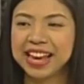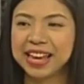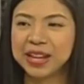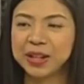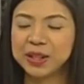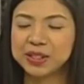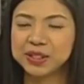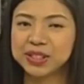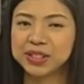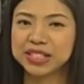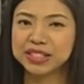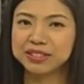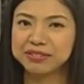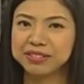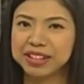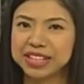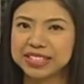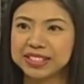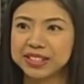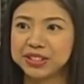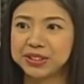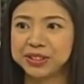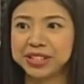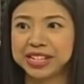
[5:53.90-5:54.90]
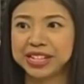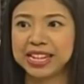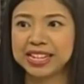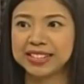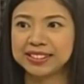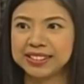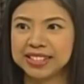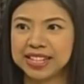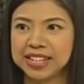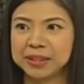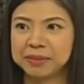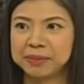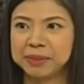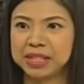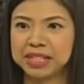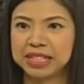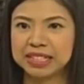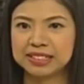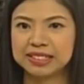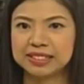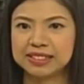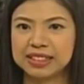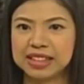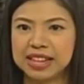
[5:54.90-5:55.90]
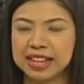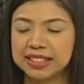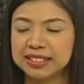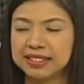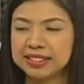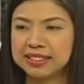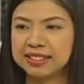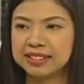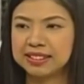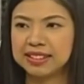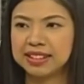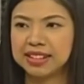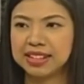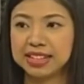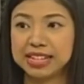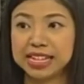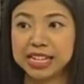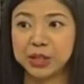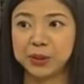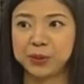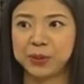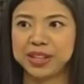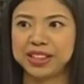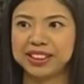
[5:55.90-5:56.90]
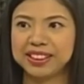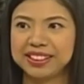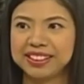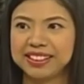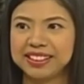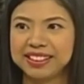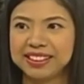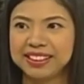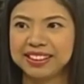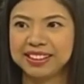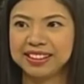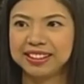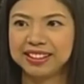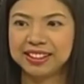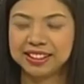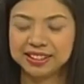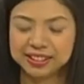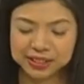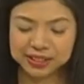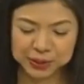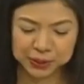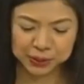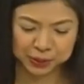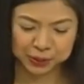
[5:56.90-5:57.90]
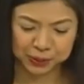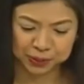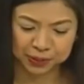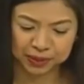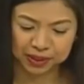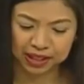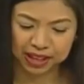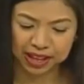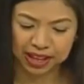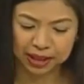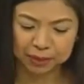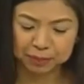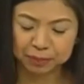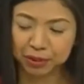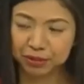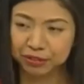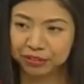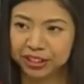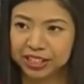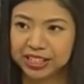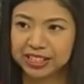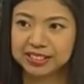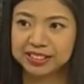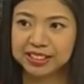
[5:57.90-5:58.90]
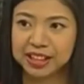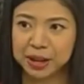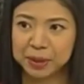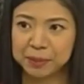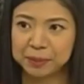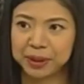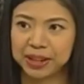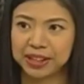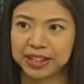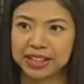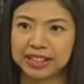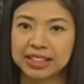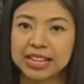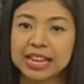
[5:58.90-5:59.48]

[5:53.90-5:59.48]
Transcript: I also invest in real estate, but it's less liquid. So I prefer the stock market.